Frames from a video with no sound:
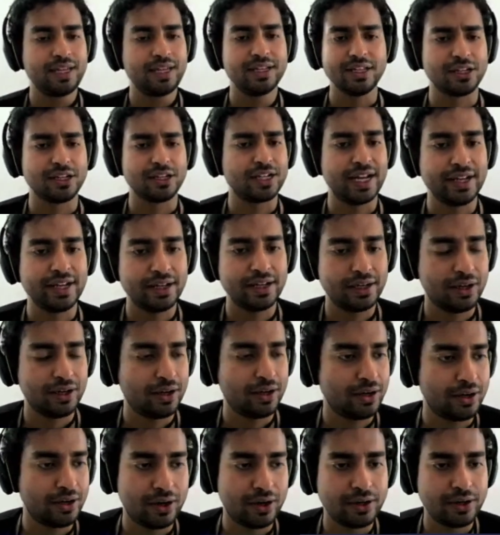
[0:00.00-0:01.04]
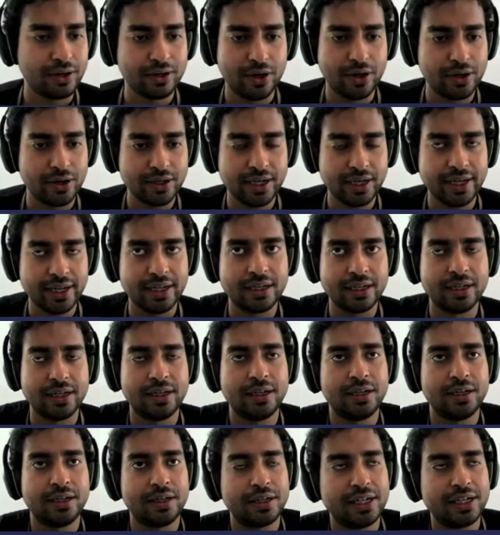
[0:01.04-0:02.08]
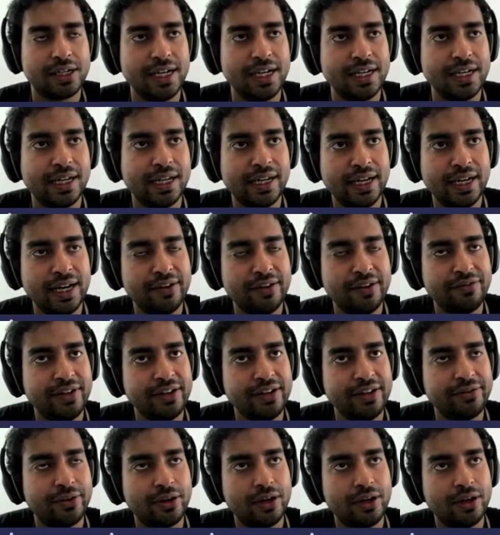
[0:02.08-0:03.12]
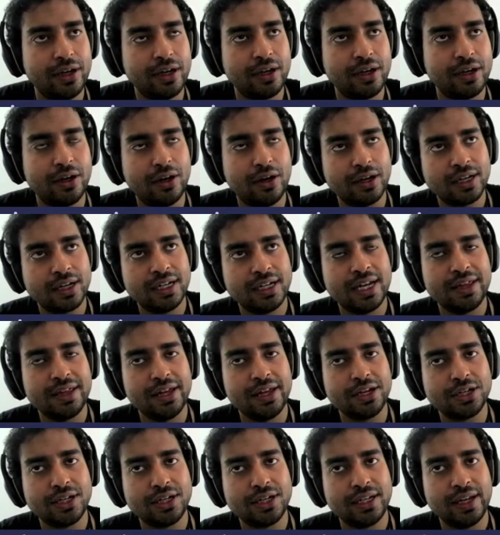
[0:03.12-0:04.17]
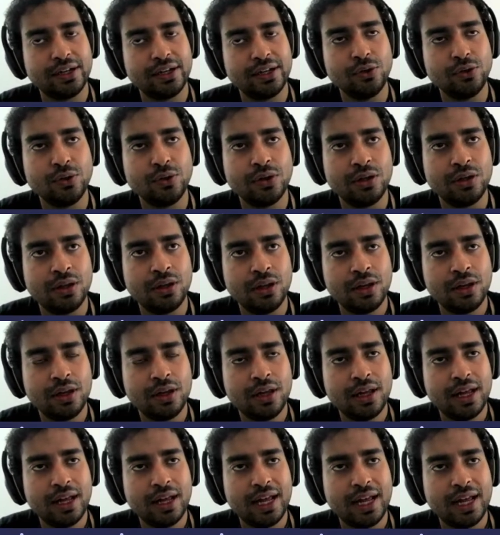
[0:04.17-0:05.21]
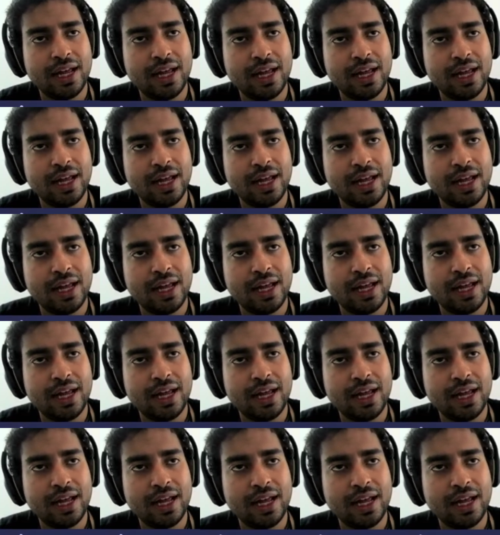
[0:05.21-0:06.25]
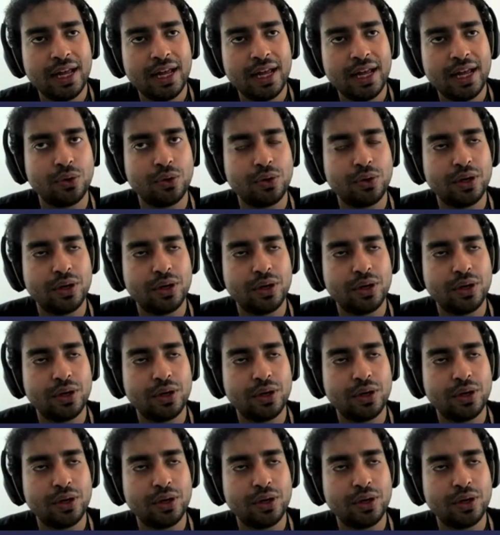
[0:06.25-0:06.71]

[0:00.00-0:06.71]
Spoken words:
The kind, or like creating an NFT for an organization like Google and having its